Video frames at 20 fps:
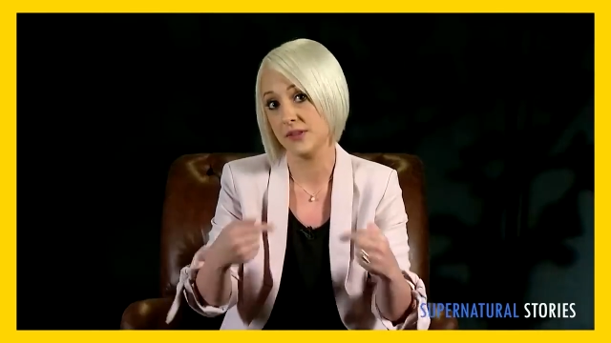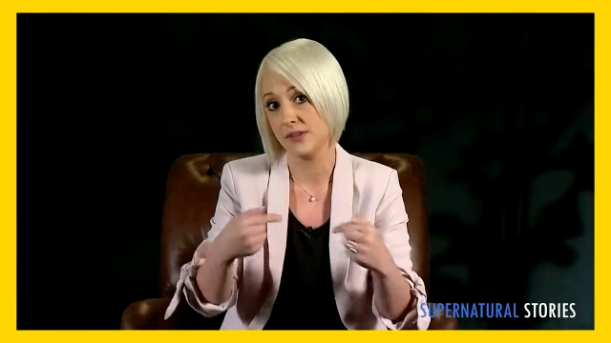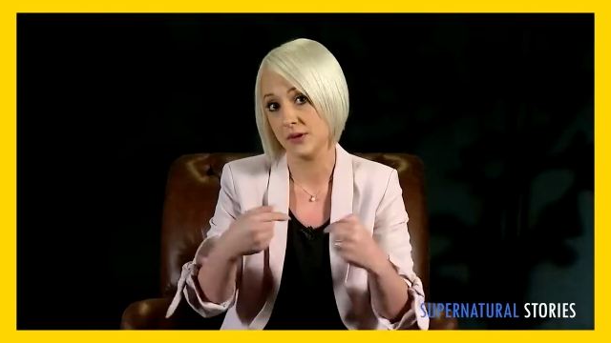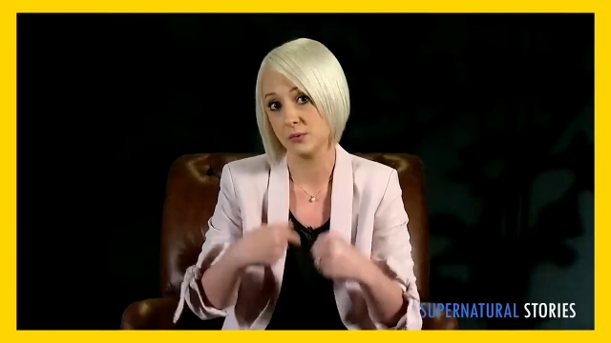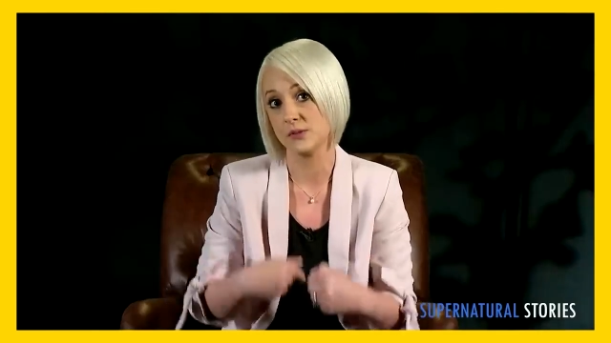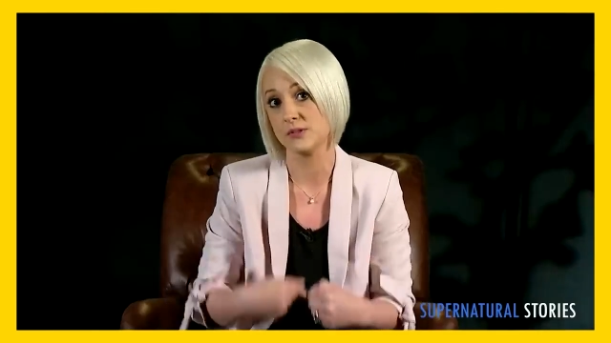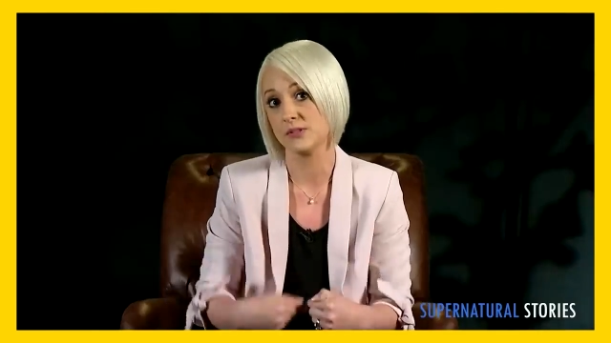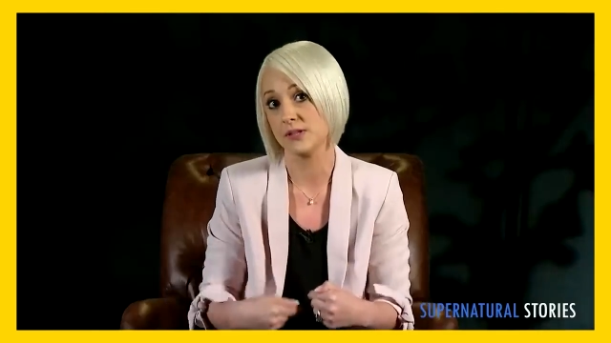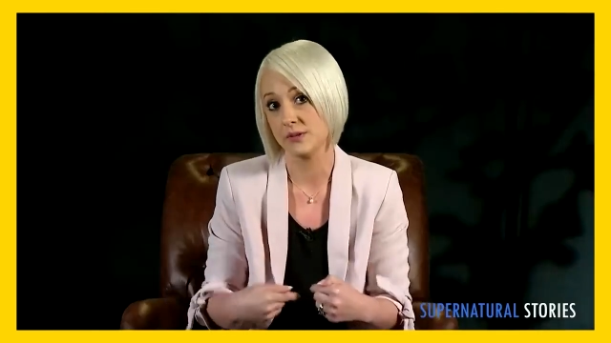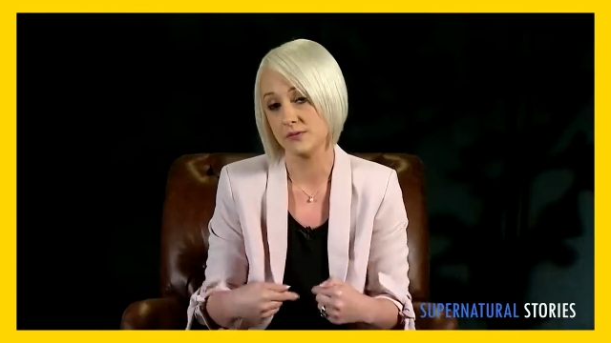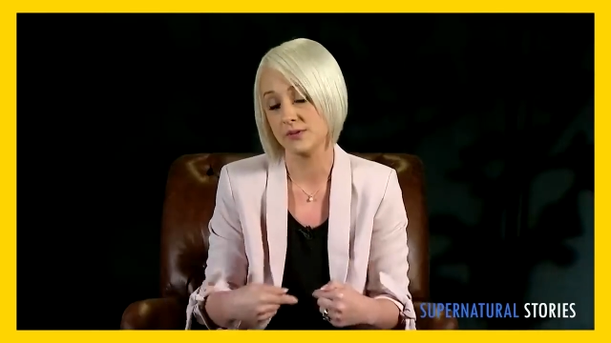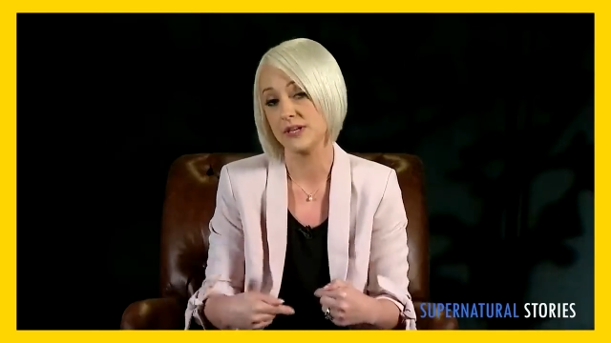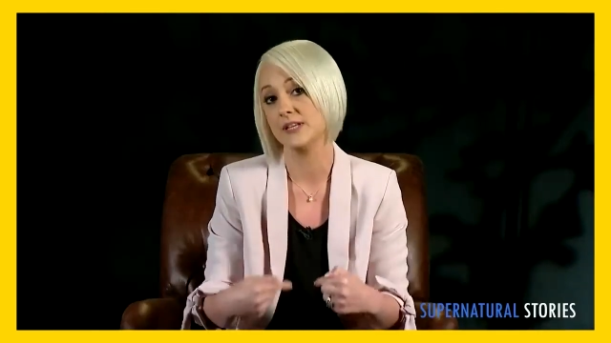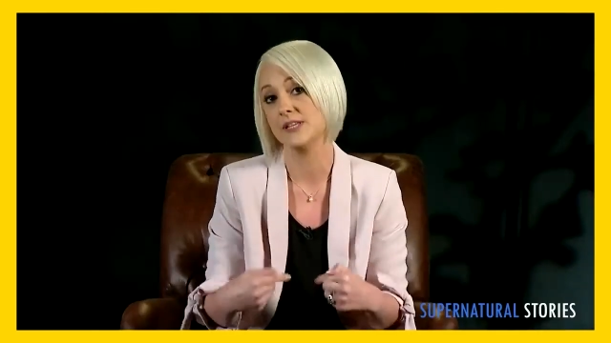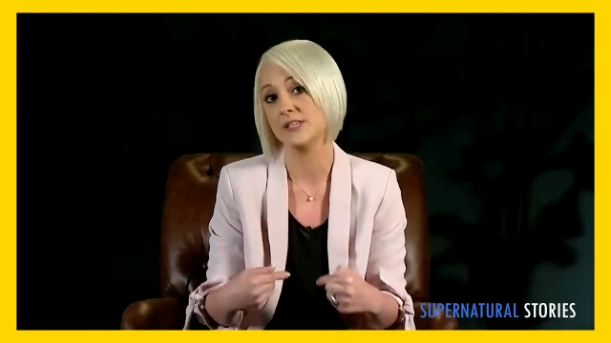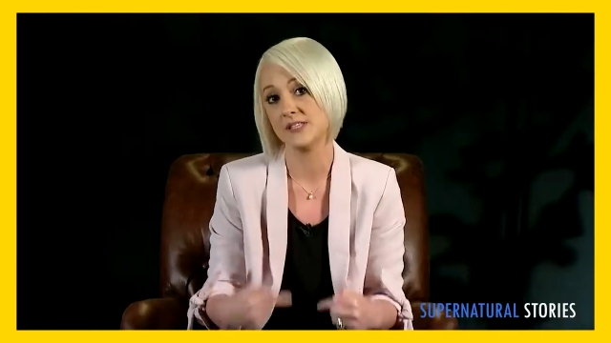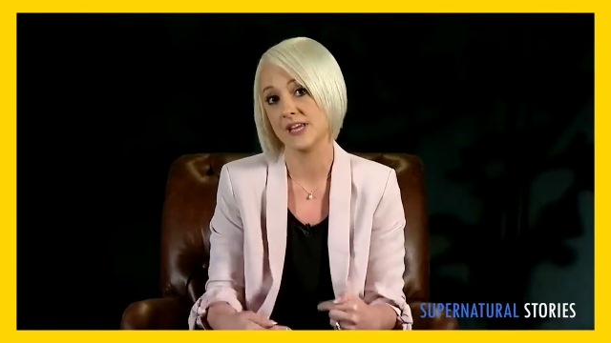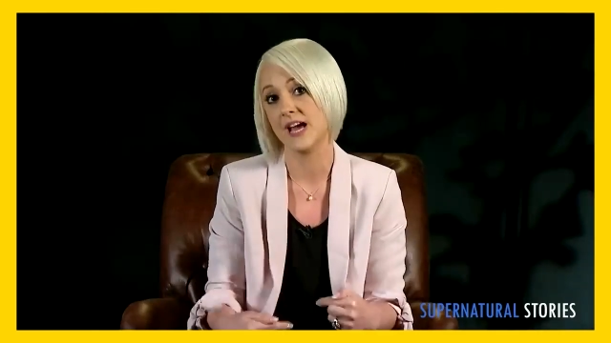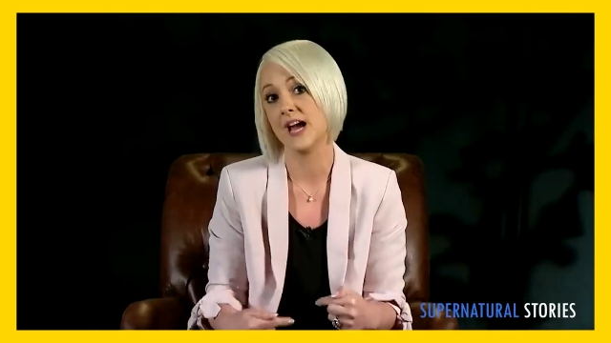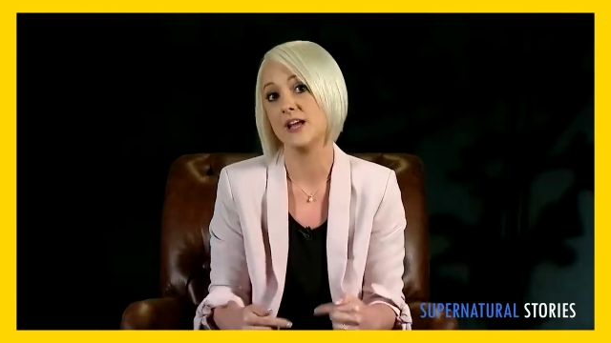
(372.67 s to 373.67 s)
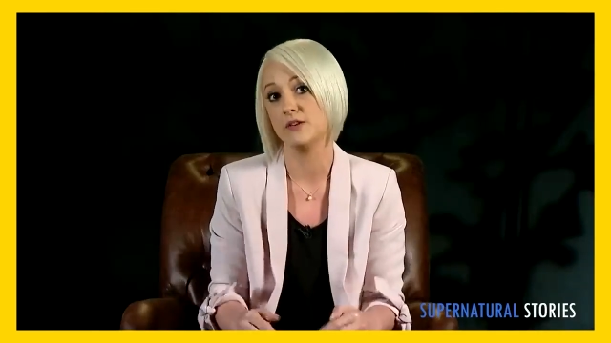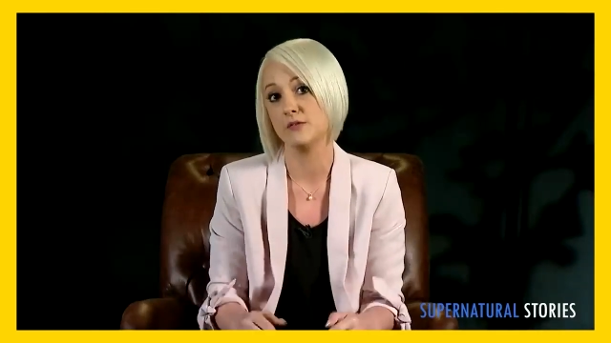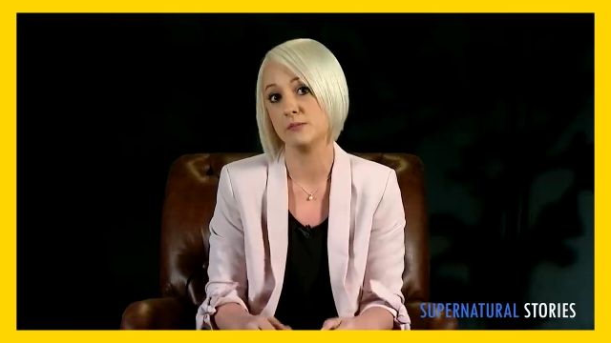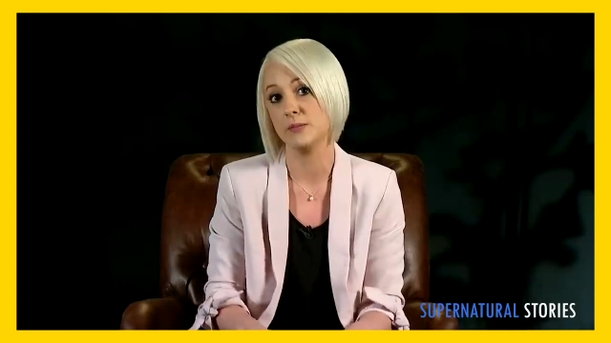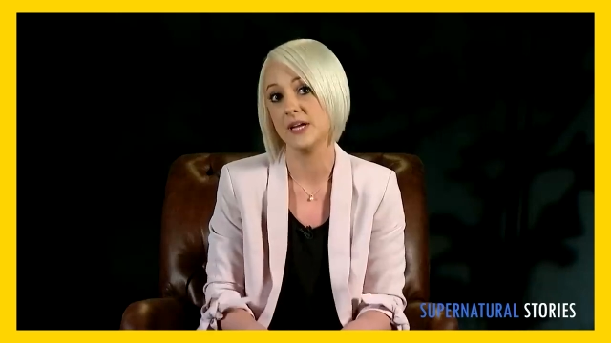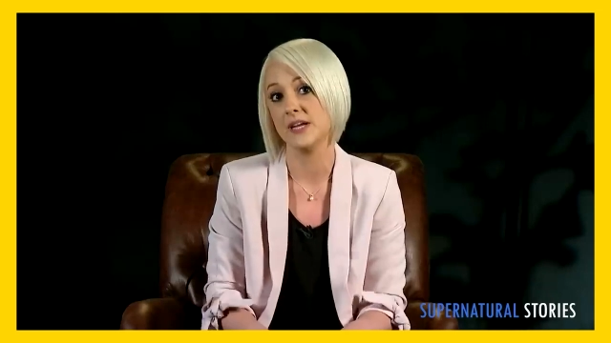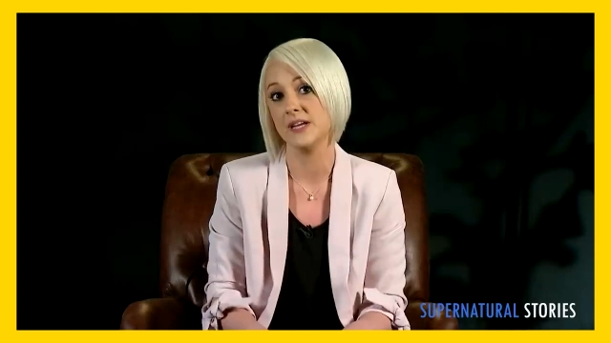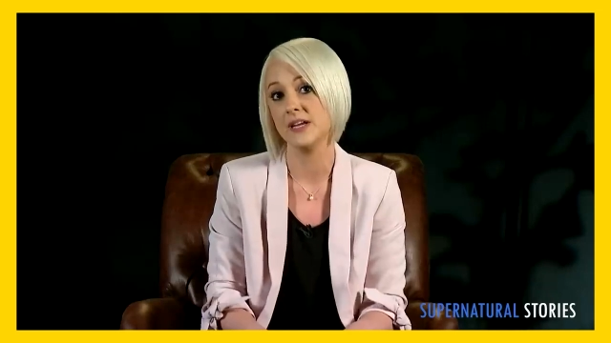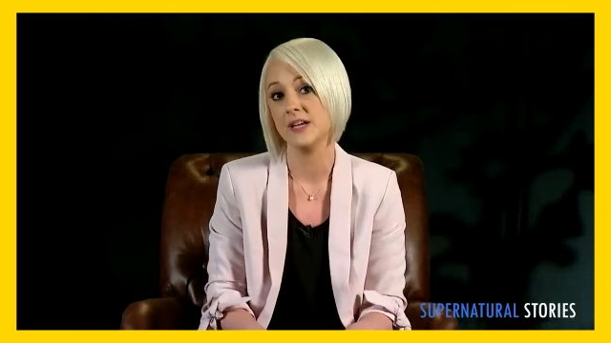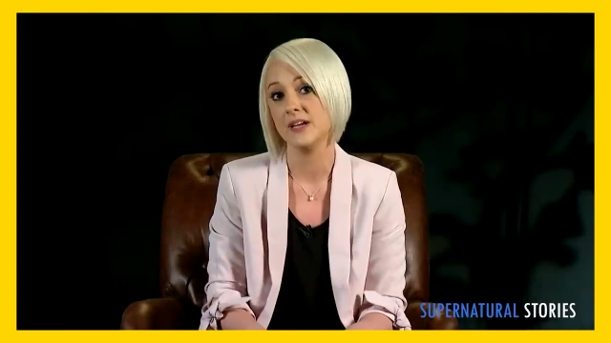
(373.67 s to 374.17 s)
that was living inside of
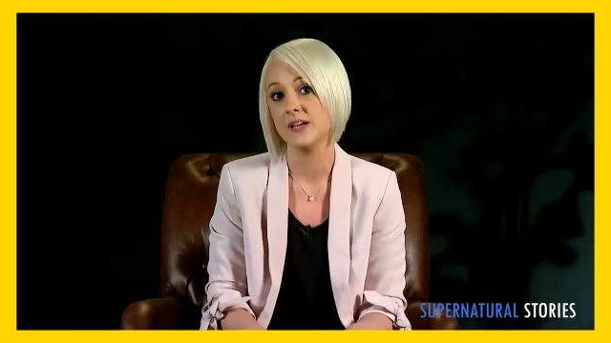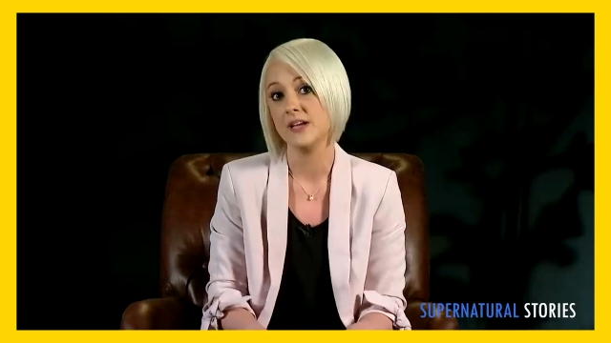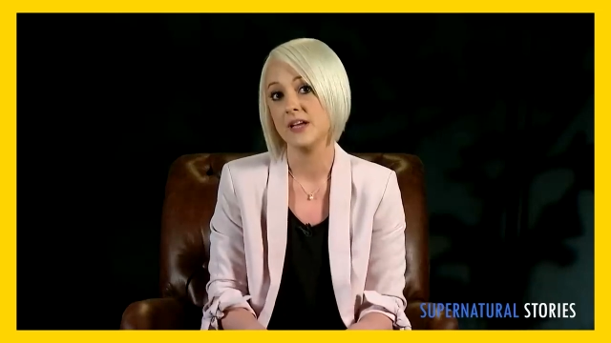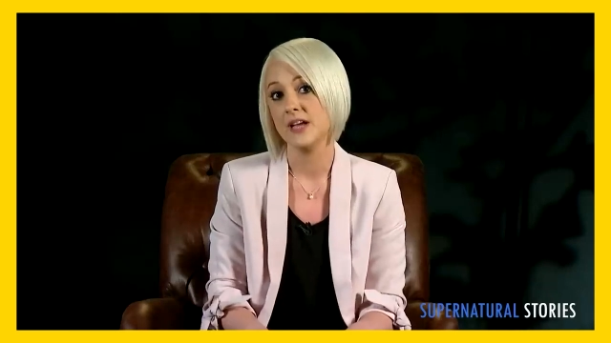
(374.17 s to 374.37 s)
me.